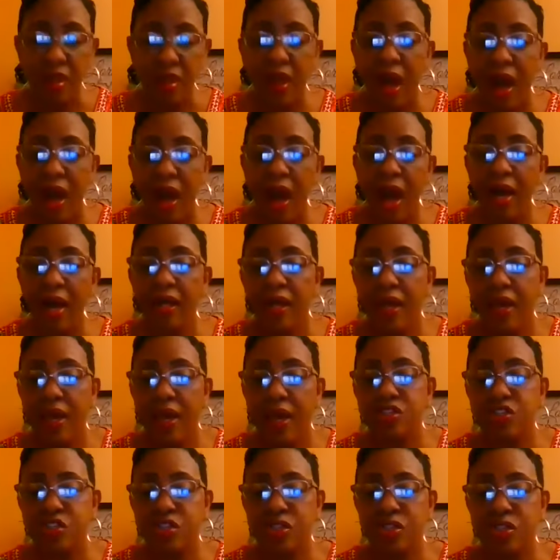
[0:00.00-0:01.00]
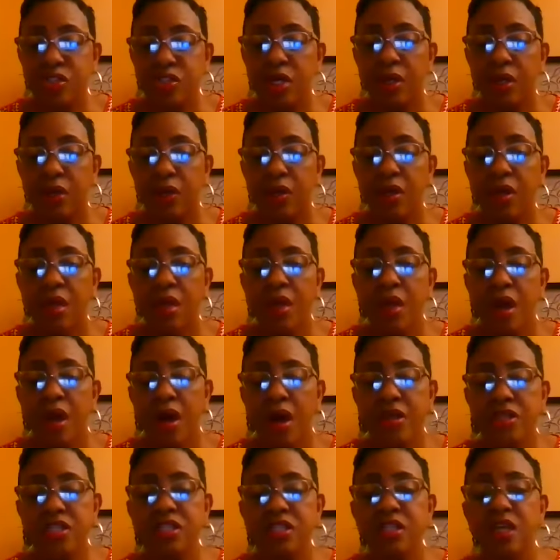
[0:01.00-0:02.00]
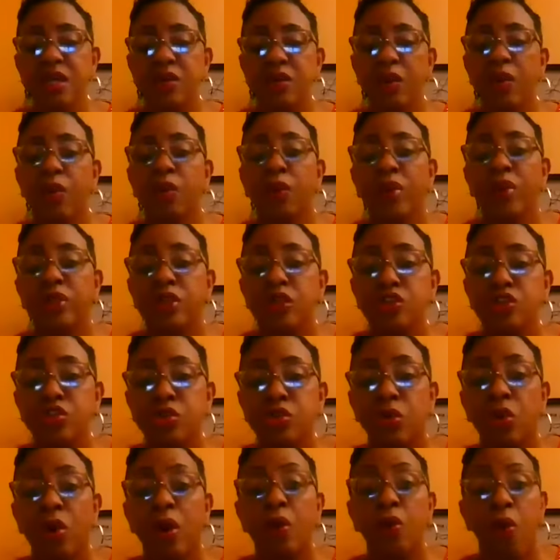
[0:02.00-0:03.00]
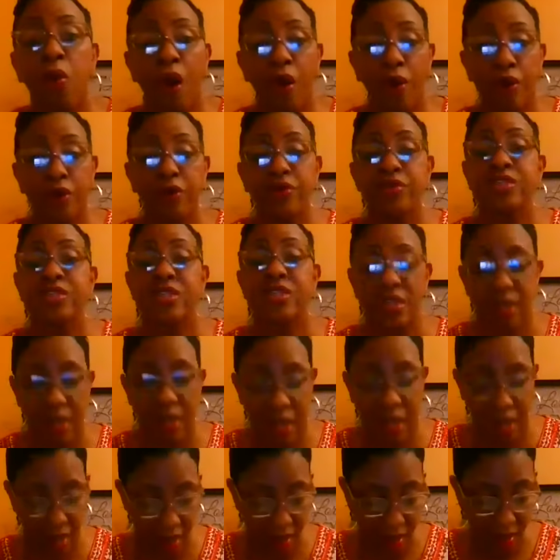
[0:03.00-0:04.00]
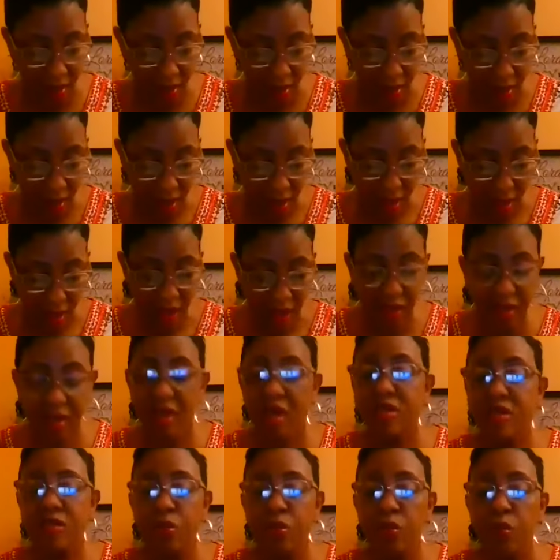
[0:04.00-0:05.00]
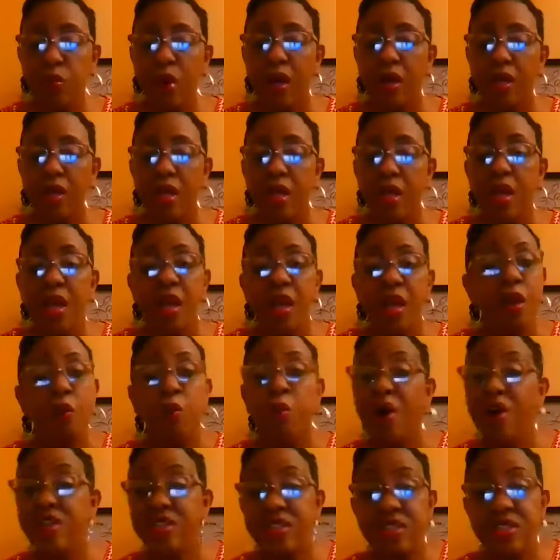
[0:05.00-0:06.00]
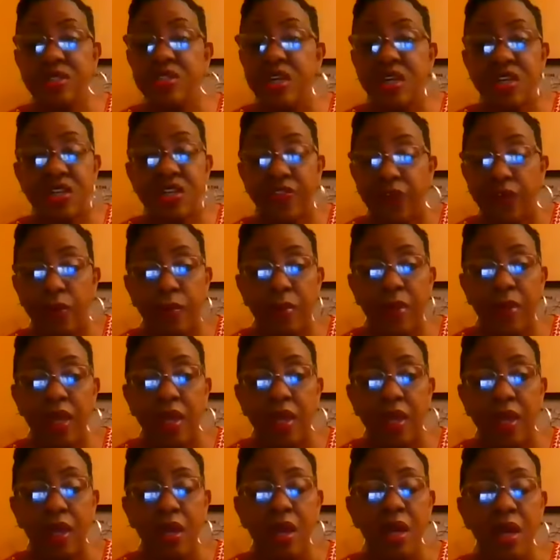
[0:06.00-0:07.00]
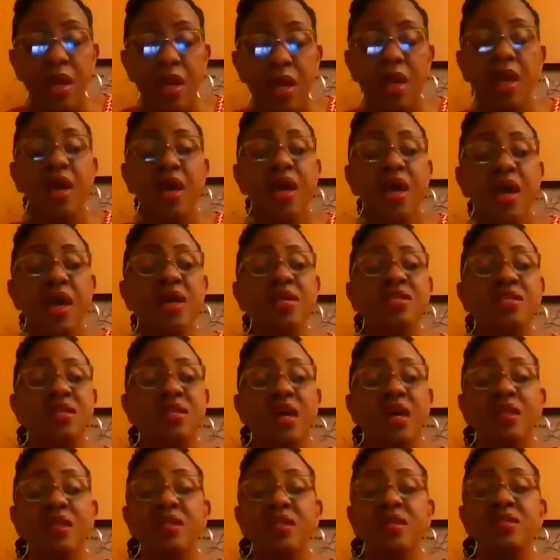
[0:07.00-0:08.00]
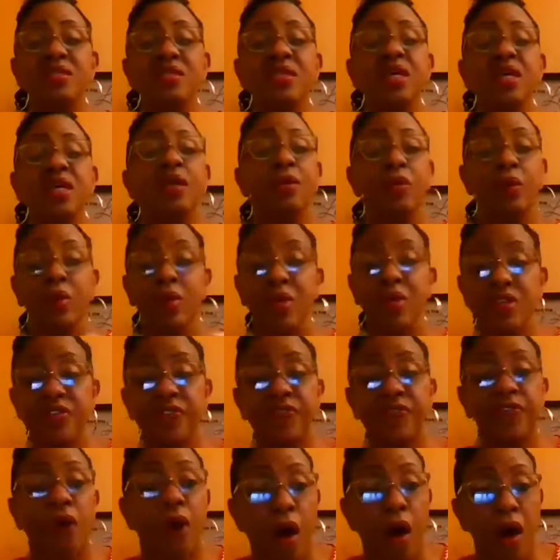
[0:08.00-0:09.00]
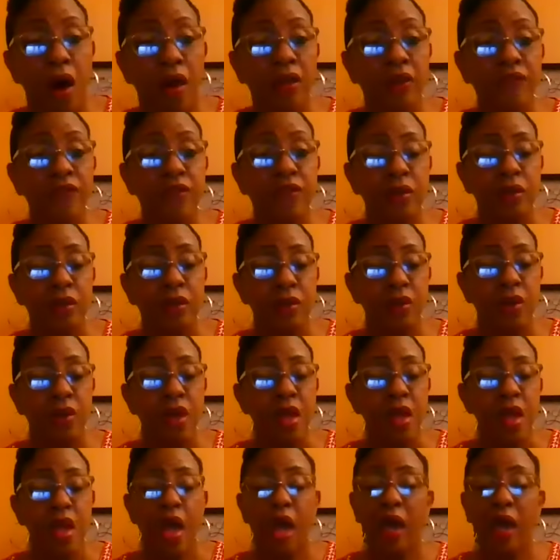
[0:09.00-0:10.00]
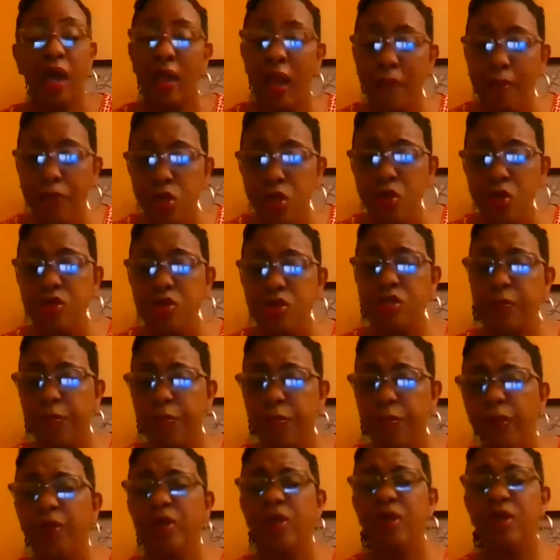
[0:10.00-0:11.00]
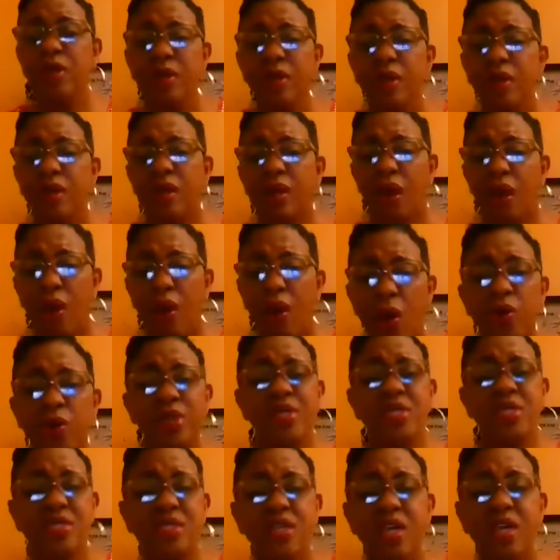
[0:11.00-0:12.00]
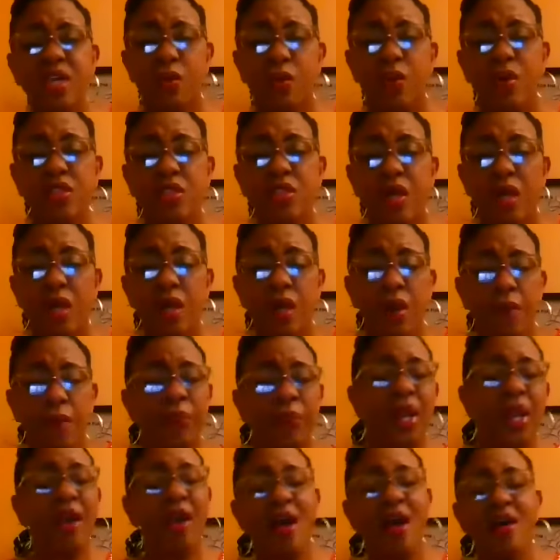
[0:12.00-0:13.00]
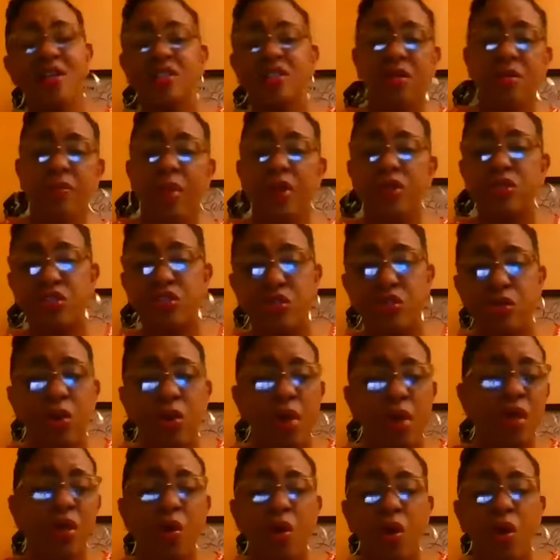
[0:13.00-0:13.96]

God has shared a secret with the Joy Walker tonight. And guess what? It wasn't just for me. He said, The secret is for all of you. And I'm usually pretty good at holding secrets, but I got so much joy